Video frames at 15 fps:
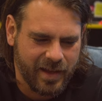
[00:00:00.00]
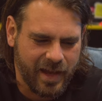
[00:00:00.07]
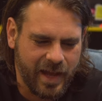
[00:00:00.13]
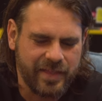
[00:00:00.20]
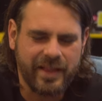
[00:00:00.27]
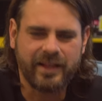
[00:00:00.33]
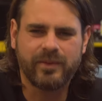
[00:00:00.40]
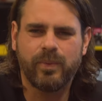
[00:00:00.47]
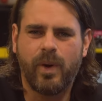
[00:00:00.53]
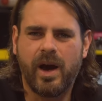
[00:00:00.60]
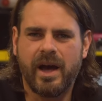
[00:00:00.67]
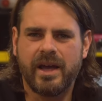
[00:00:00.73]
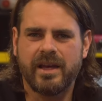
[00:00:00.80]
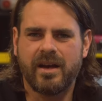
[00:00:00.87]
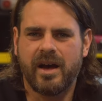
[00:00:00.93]
and that's
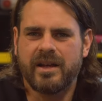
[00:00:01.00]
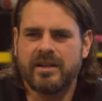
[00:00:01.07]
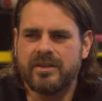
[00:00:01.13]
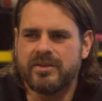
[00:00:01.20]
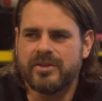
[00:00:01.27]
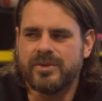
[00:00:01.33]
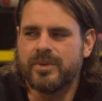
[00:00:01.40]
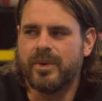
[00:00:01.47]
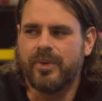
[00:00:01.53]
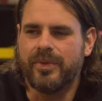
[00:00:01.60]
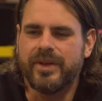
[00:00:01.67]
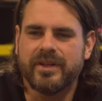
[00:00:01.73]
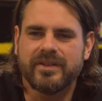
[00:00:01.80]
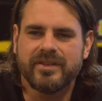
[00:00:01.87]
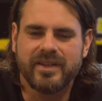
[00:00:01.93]
why I do all
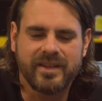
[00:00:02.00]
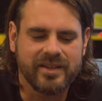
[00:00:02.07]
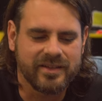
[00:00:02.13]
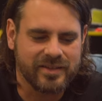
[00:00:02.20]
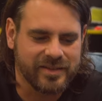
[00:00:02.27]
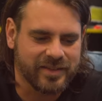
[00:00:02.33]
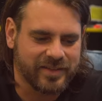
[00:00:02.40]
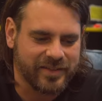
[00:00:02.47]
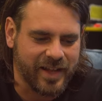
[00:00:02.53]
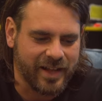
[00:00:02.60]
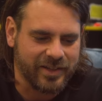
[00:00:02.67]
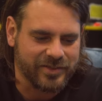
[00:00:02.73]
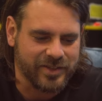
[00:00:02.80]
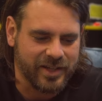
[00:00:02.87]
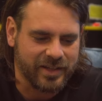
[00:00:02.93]
this is
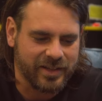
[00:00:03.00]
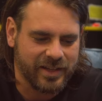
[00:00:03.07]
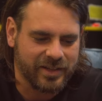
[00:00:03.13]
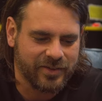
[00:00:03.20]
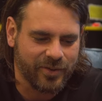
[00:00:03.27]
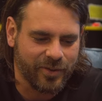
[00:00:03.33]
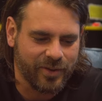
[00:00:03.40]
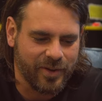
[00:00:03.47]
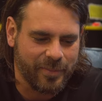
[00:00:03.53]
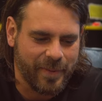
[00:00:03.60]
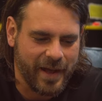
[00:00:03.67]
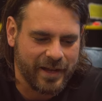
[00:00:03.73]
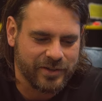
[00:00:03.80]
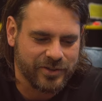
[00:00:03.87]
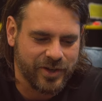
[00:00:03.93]
nostalgia. It's all
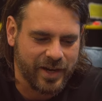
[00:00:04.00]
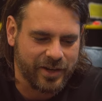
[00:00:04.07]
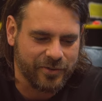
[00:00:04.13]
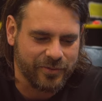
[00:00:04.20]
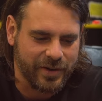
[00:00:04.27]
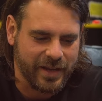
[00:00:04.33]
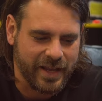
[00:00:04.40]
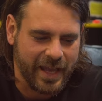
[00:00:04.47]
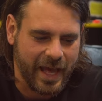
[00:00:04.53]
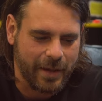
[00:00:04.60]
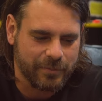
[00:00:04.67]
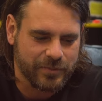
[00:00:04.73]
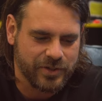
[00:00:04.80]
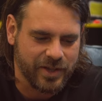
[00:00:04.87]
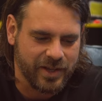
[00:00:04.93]
about trying to
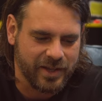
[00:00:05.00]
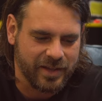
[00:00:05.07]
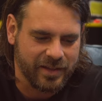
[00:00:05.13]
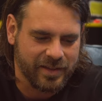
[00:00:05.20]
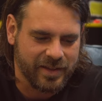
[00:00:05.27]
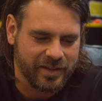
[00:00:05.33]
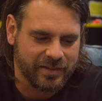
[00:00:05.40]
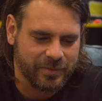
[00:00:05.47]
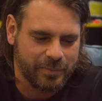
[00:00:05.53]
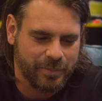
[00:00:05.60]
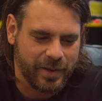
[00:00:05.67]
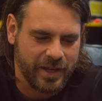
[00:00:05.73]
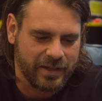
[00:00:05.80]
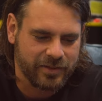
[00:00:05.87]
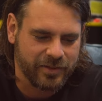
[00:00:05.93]
recapture this
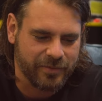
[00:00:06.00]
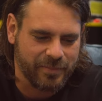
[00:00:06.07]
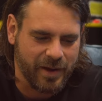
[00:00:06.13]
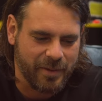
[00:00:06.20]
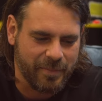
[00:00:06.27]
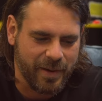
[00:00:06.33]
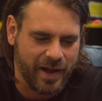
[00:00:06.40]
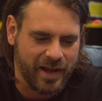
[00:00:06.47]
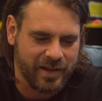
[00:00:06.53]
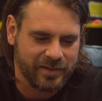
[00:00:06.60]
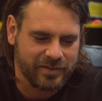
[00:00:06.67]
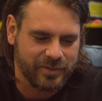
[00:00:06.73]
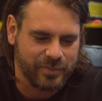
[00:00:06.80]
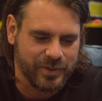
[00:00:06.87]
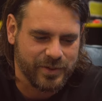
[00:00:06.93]
piece of my
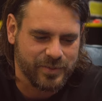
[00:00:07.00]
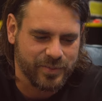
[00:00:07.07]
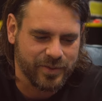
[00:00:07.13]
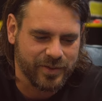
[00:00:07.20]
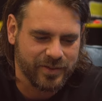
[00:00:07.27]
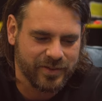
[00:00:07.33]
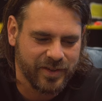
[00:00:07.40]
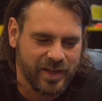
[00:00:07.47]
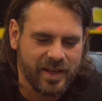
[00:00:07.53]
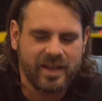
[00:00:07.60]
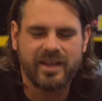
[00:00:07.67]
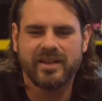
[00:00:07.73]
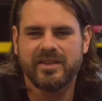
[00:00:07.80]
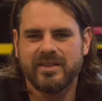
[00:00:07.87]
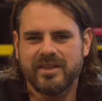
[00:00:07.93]
past, which was
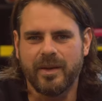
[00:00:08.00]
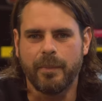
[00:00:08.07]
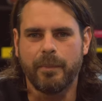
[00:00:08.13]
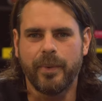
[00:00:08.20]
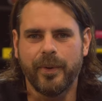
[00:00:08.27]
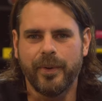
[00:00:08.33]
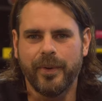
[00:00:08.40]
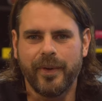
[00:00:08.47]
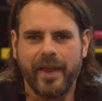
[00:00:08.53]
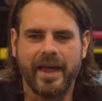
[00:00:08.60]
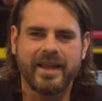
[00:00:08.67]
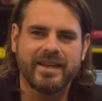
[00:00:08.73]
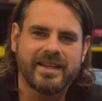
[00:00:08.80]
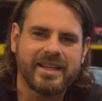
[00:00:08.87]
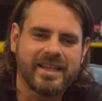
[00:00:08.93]
simple
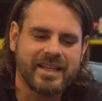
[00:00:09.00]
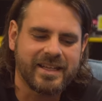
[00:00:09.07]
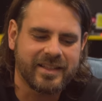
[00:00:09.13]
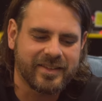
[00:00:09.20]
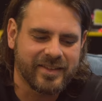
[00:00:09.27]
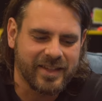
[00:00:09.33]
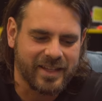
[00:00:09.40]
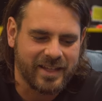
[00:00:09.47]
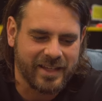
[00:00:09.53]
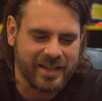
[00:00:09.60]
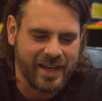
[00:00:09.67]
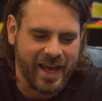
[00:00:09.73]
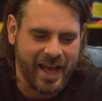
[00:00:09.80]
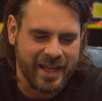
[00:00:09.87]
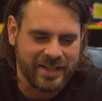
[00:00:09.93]
and
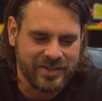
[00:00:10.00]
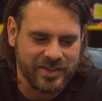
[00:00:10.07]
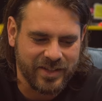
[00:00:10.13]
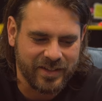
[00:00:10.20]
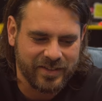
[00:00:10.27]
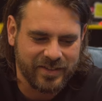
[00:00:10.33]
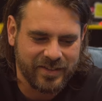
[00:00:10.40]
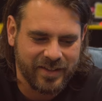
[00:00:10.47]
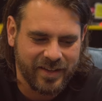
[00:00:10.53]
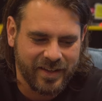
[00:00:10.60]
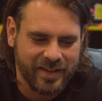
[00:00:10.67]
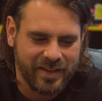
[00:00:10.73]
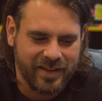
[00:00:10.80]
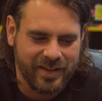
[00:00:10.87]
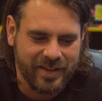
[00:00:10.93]
easy and just
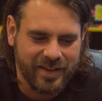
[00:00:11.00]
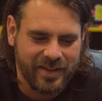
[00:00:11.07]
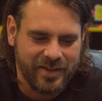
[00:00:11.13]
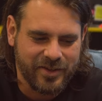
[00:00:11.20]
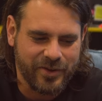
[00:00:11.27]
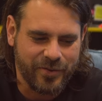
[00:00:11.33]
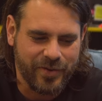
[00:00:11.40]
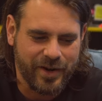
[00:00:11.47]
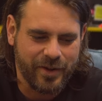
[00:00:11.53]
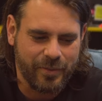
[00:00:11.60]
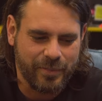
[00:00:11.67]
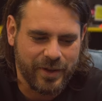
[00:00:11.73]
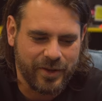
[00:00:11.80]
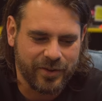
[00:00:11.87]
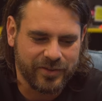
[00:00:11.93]
you're in
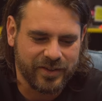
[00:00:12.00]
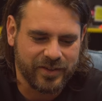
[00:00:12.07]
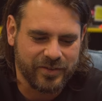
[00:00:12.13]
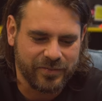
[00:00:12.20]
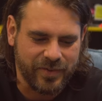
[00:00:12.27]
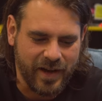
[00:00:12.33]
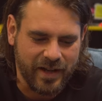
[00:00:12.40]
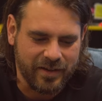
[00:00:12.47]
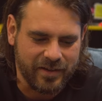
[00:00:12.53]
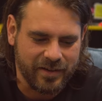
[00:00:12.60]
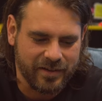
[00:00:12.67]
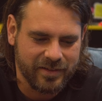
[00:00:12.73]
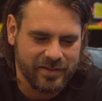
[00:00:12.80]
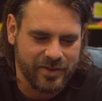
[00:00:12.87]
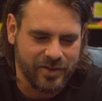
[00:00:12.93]
it because it's fun.
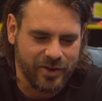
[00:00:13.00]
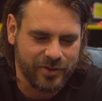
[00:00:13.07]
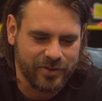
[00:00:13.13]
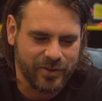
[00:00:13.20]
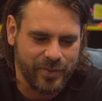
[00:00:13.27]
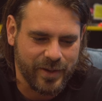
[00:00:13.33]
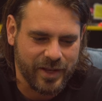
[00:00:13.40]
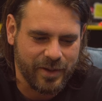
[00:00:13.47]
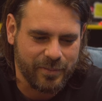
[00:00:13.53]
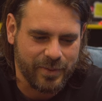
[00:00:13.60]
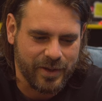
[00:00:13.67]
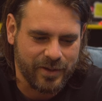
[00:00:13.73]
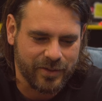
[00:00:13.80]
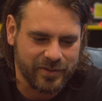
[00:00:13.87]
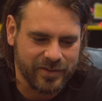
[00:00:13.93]
You're not doing it
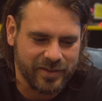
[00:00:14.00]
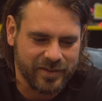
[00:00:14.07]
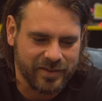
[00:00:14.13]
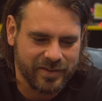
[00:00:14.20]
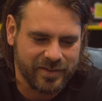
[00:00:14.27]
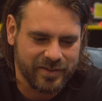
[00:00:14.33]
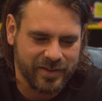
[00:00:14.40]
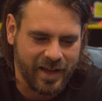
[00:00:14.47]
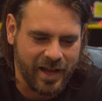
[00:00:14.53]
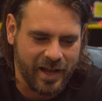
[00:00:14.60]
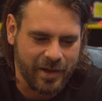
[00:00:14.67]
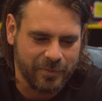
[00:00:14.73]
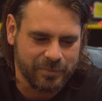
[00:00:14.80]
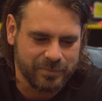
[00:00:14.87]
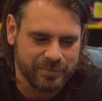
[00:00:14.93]
because it's,
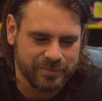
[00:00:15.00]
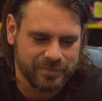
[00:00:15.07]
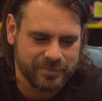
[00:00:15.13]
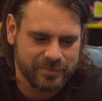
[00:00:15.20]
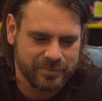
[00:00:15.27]
um,